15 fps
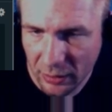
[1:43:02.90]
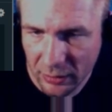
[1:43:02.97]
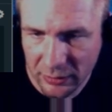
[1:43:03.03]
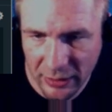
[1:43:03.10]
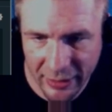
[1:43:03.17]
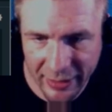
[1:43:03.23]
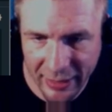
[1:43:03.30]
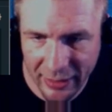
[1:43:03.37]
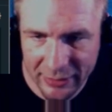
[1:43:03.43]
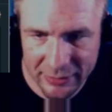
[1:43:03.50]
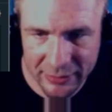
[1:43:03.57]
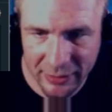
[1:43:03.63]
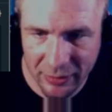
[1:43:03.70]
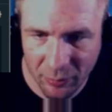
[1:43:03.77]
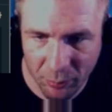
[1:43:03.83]
I can't
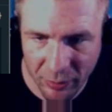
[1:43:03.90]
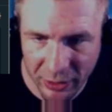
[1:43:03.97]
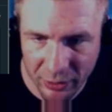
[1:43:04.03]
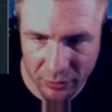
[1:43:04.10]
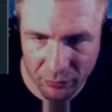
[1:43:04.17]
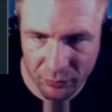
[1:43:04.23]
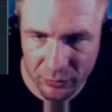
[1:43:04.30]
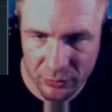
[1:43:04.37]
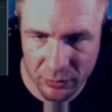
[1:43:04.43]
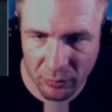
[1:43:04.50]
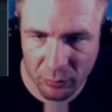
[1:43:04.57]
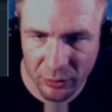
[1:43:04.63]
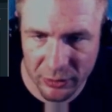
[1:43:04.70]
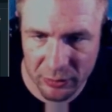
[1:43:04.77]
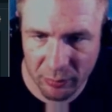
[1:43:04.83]
see the meter for some
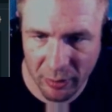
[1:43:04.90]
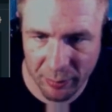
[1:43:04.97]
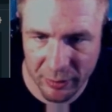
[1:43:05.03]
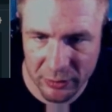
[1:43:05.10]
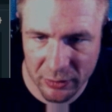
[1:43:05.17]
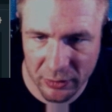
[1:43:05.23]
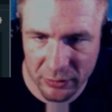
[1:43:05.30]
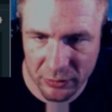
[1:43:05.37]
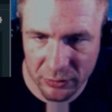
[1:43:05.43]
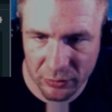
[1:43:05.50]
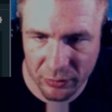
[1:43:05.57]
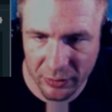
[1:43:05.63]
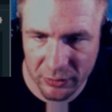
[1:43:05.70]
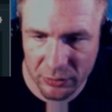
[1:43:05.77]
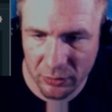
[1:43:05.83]
reason. Maybe it's because the
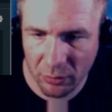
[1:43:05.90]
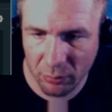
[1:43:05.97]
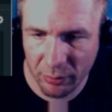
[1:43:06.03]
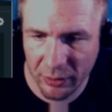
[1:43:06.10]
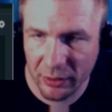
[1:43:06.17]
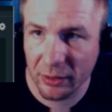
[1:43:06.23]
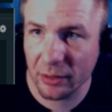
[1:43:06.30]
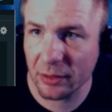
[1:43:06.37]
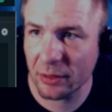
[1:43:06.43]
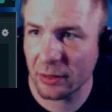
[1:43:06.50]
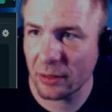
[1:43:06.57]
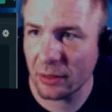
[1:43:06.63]
screen's so big.